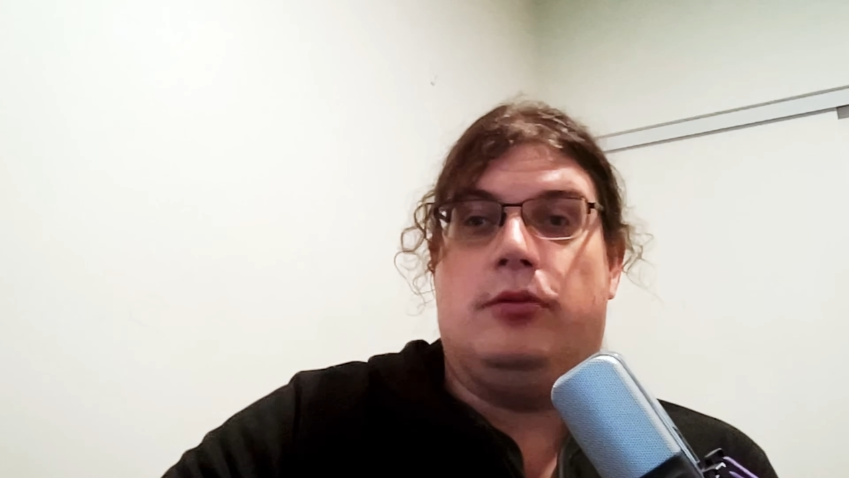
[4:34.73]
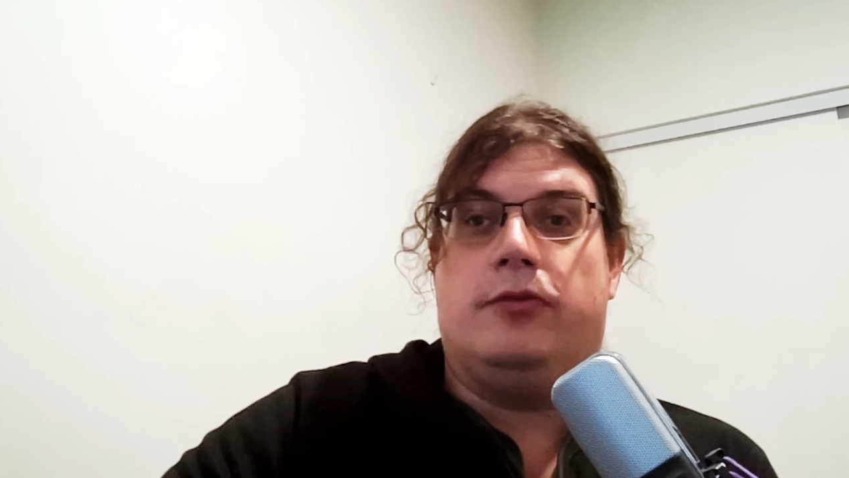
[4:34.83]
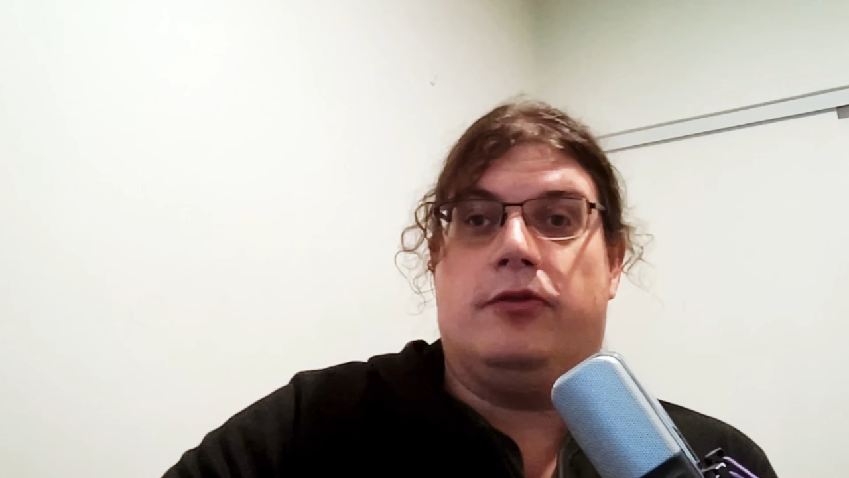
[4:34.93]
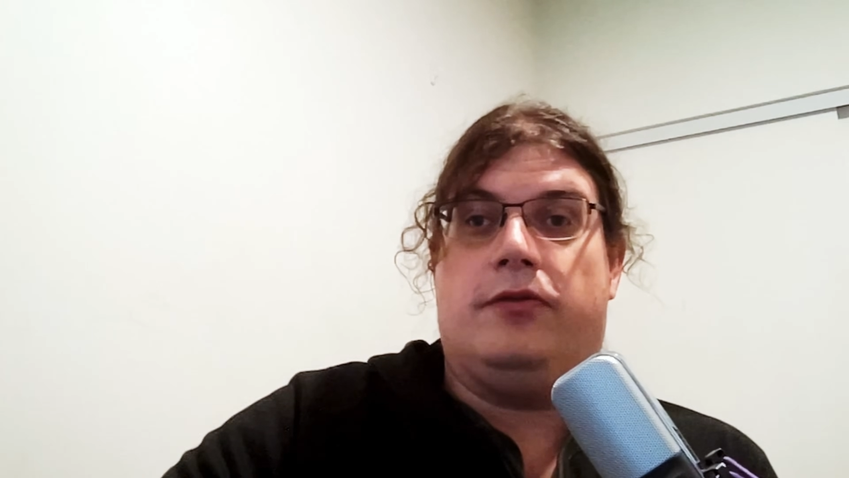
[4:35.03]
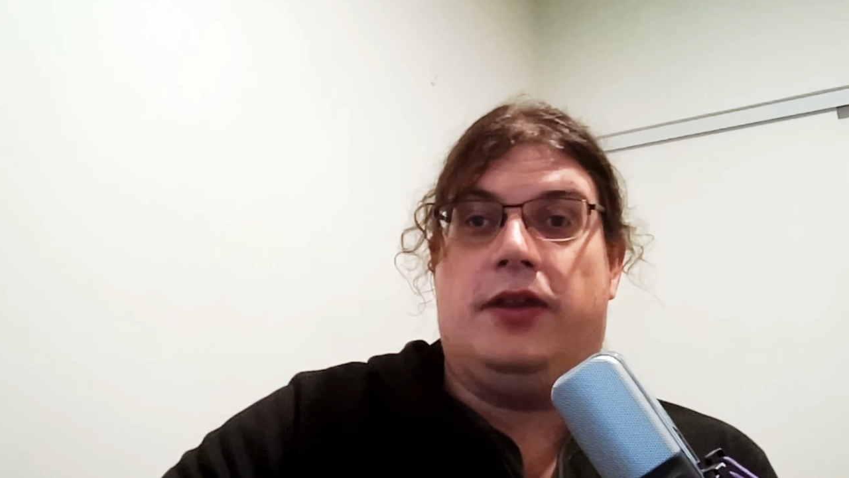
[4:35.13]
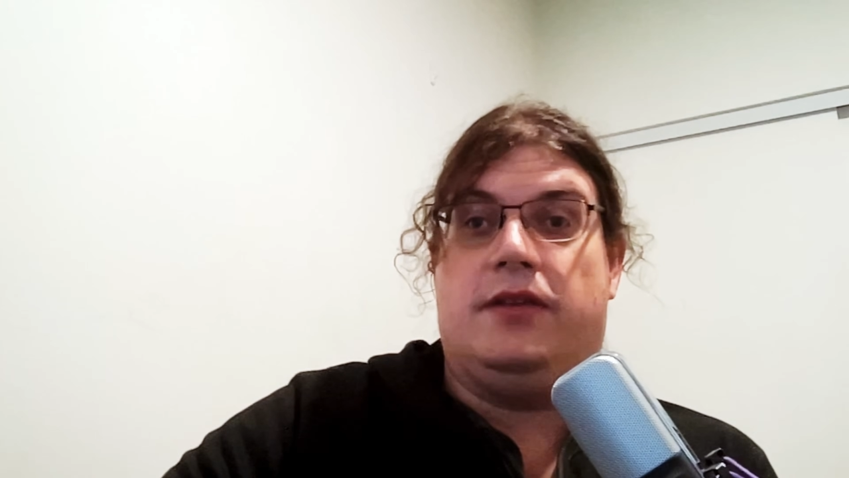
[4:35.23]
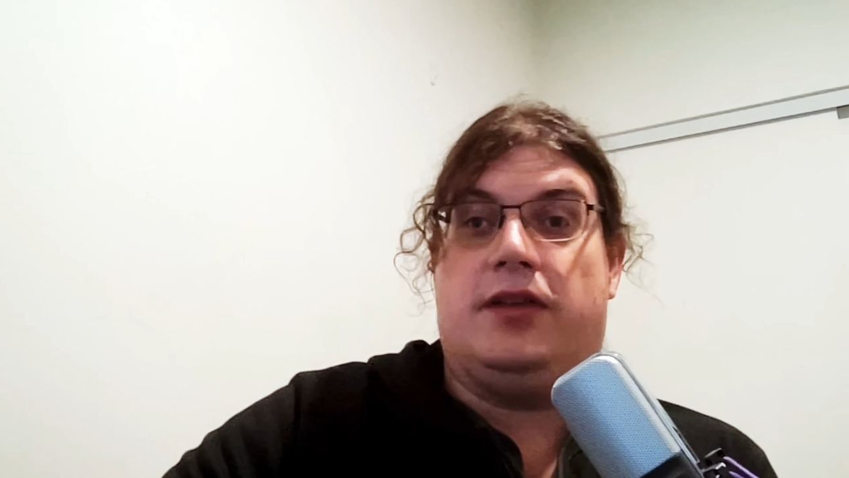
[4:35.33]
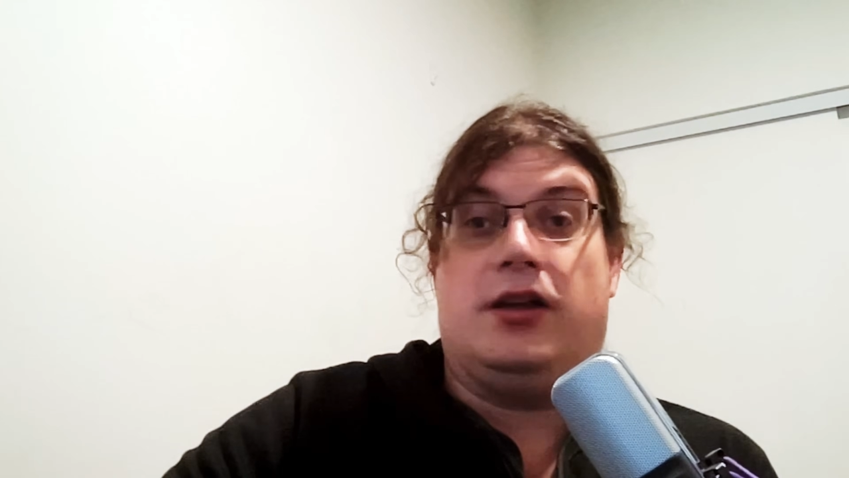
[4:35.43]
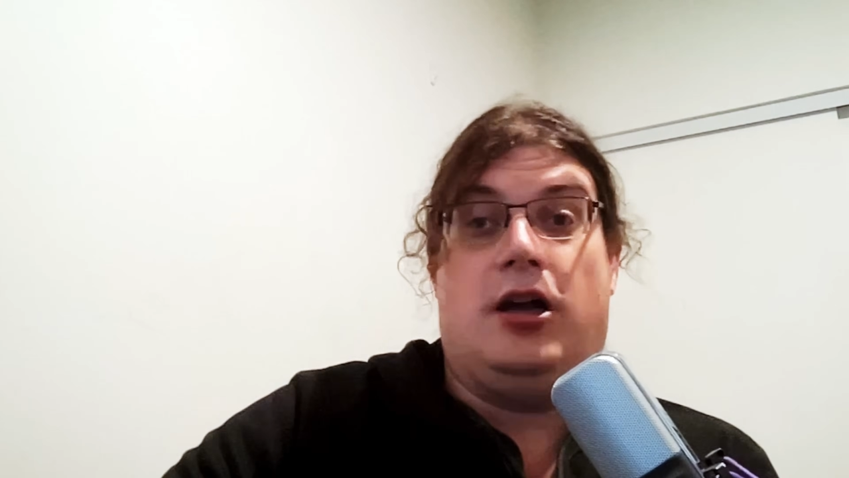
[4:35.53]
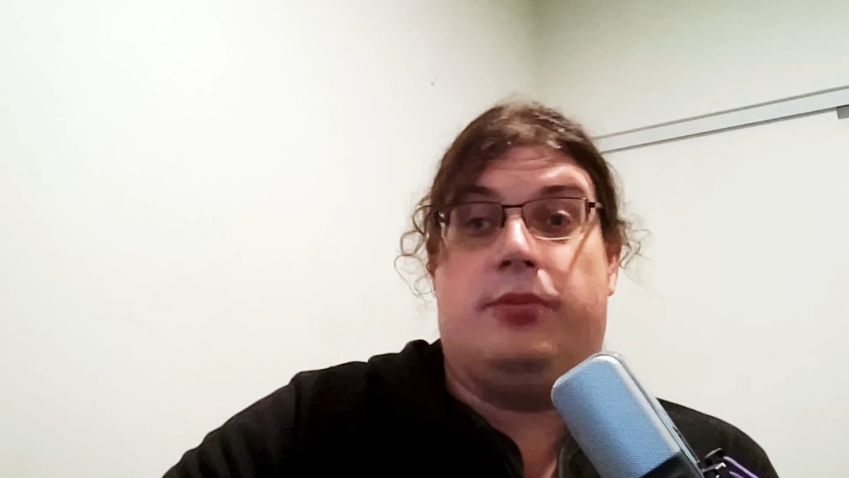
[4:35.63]
for things
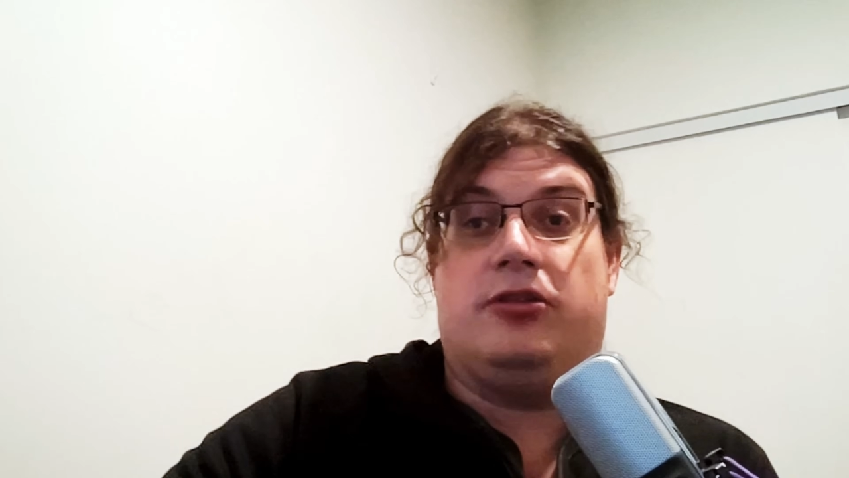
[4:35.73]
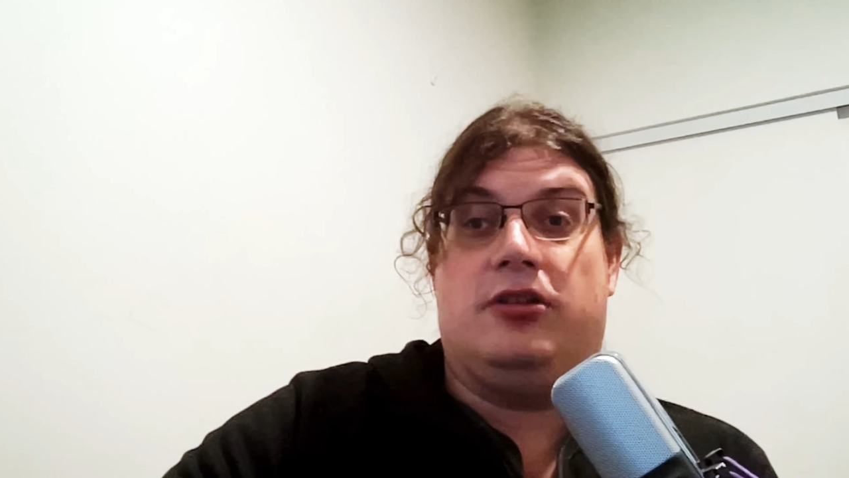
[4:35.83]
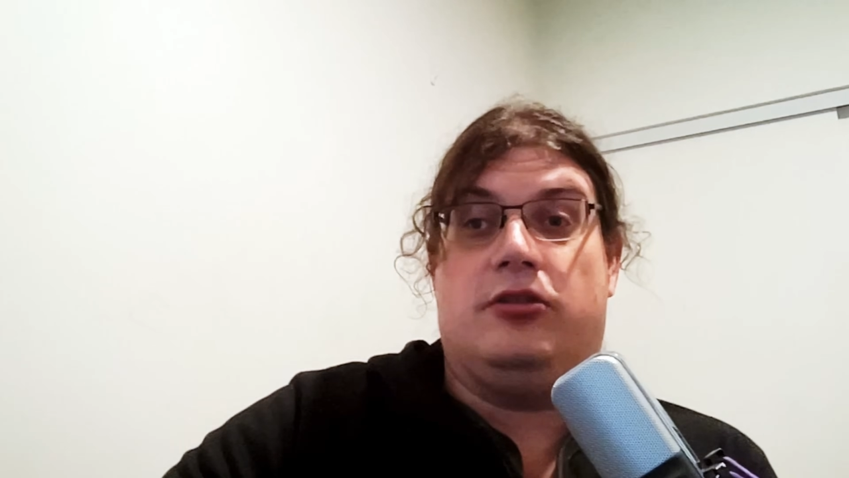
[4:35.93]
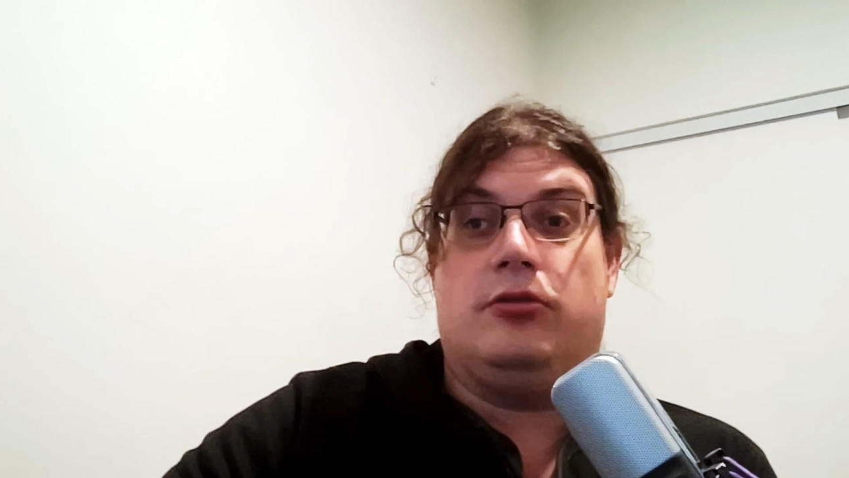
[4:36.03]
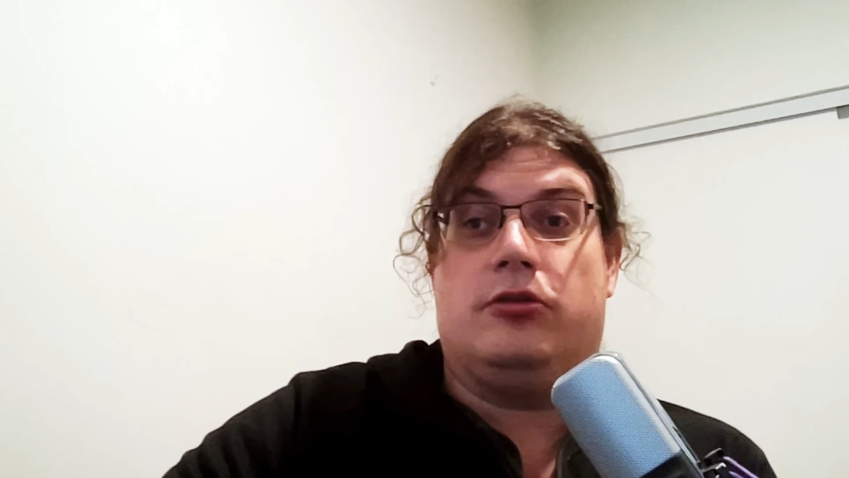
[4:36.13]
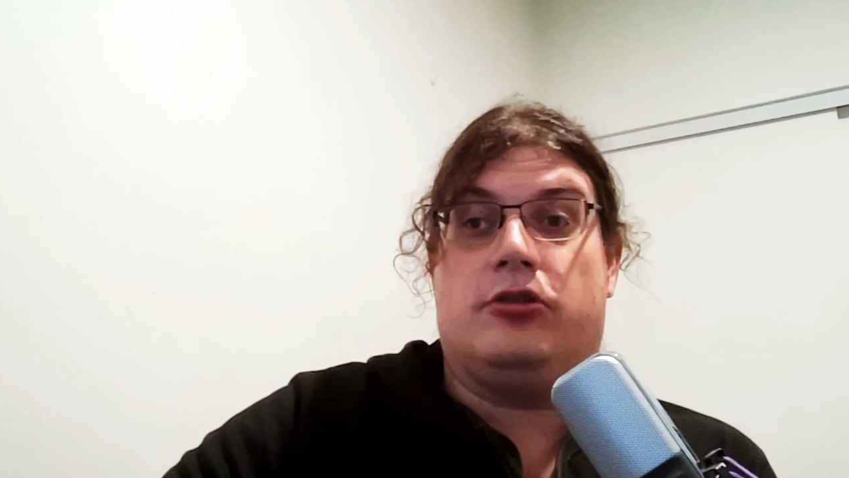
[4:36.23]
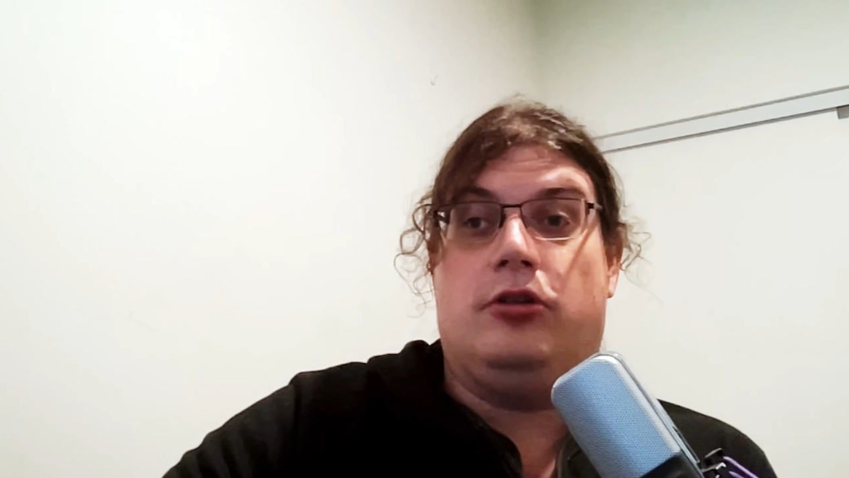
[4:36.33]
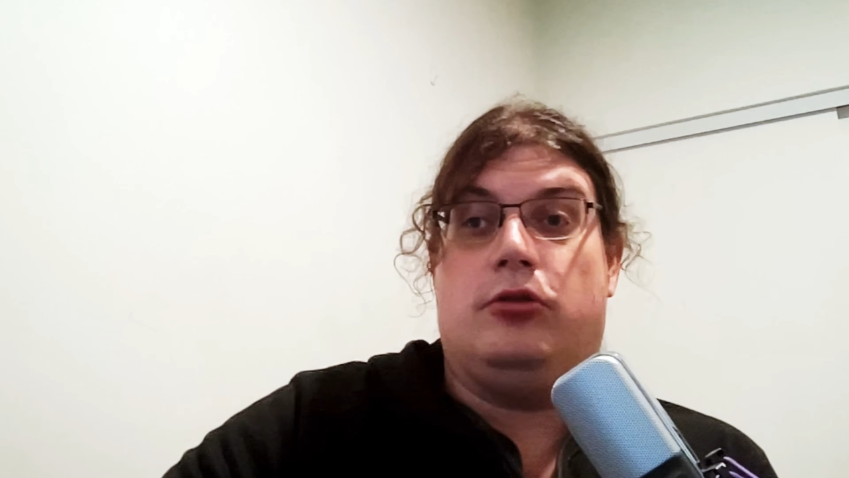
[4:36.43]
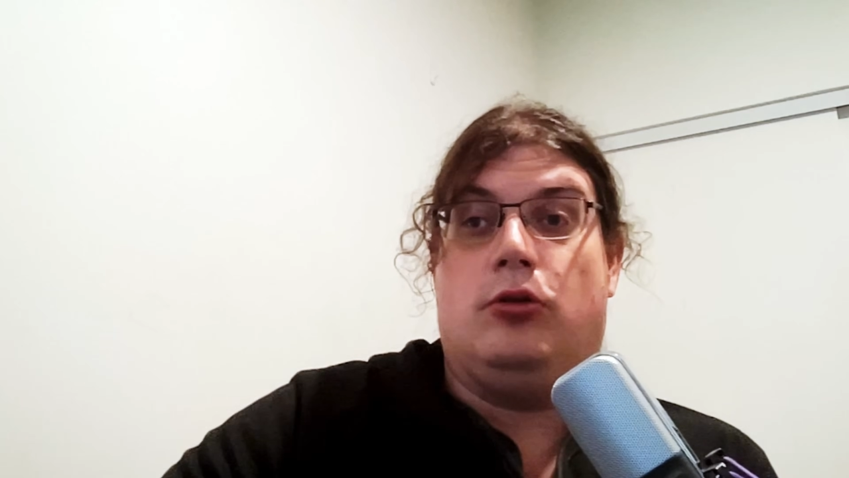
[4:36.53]
like obsolete source code